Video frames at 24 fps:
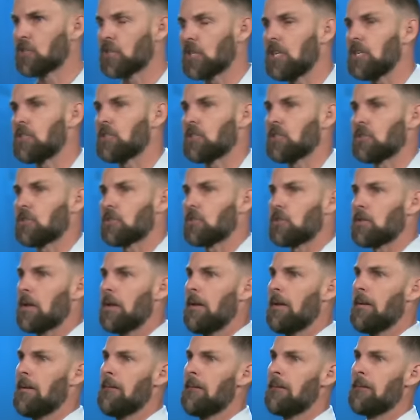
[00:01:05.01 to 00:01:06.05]
Jesus
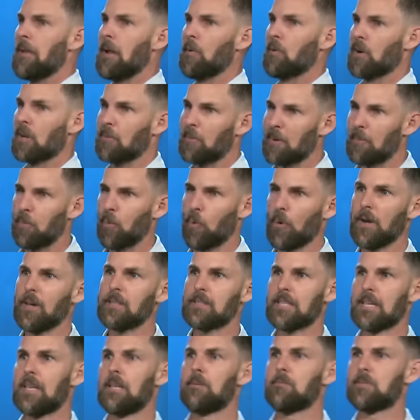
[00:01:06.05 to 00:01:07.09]
and we're going to be
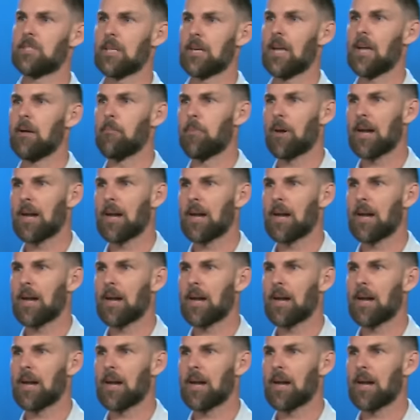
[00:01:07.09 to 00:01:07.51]
pointed to him today.